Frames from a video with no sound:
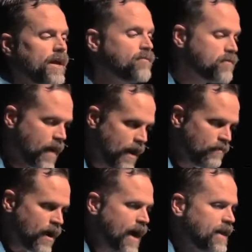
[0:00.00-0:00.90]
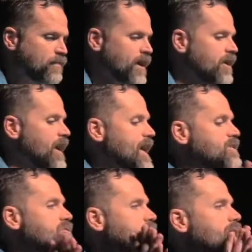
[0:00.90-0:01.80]
If you've ever had a prayer
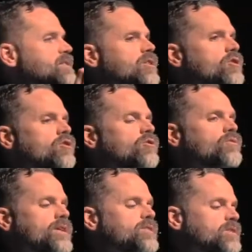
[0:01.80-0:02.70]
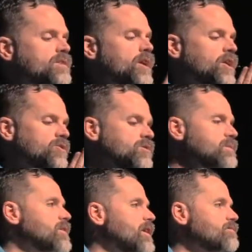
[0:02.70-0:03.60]
answered, that's a good reason
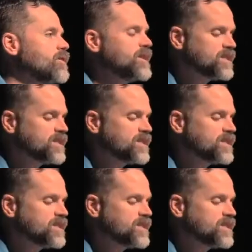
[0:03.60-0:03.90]
to be grateful.